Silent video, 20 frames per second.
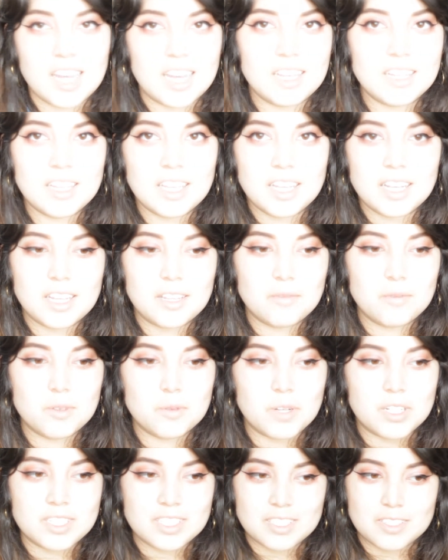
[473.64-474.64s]
that. And if
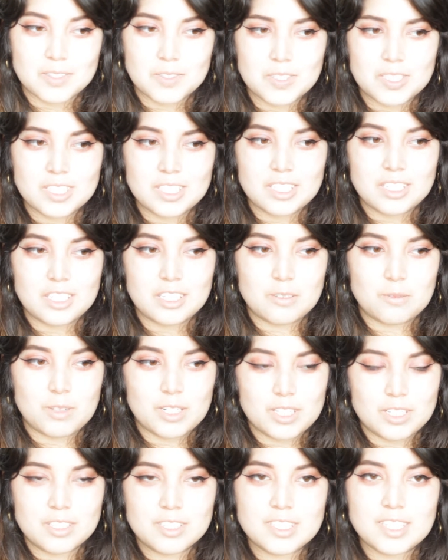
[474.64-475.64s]
you want to go see
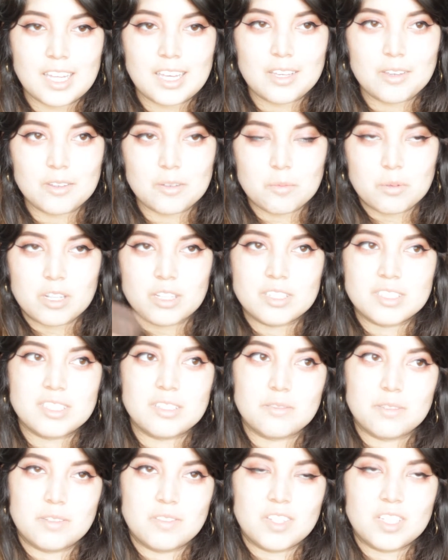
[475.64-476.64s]
what it looks like, you could probably
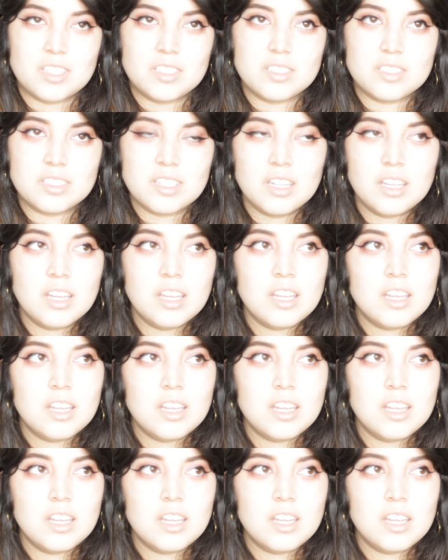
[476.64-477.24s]
see Vivian's